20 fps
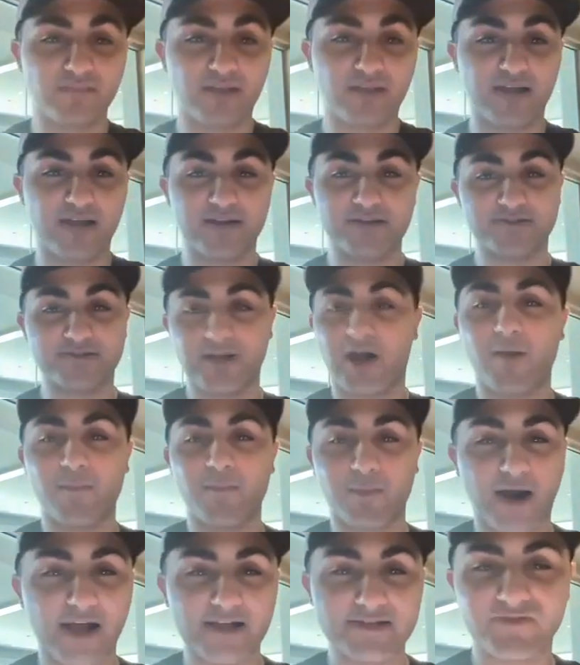And it's yep. not
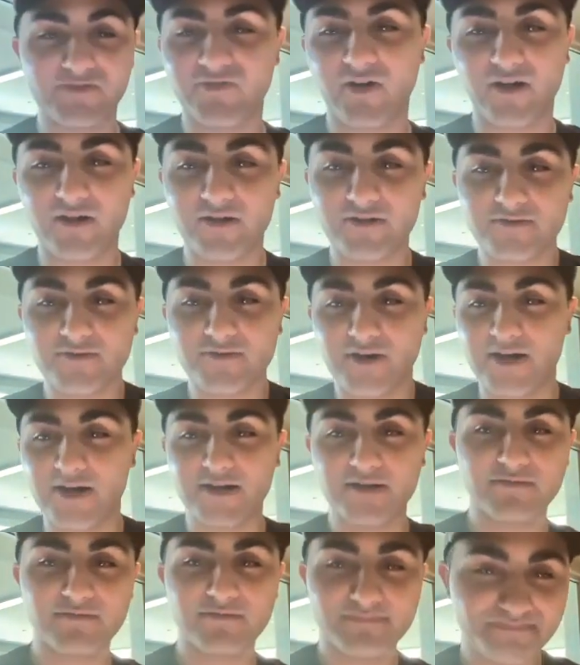God's fault,
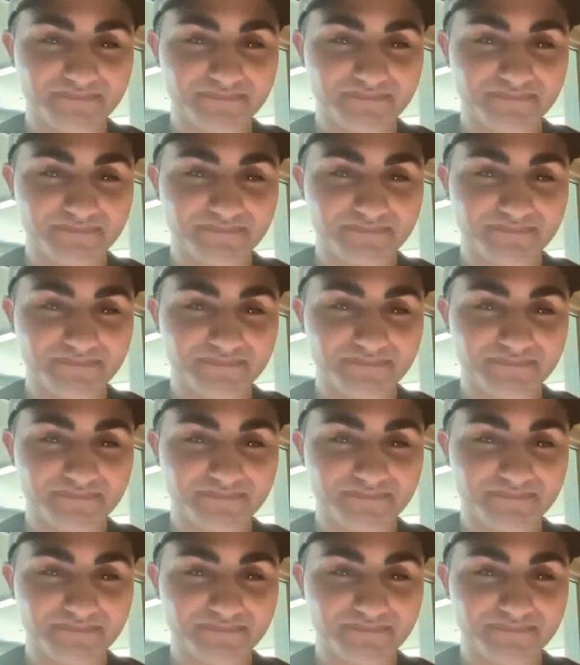right?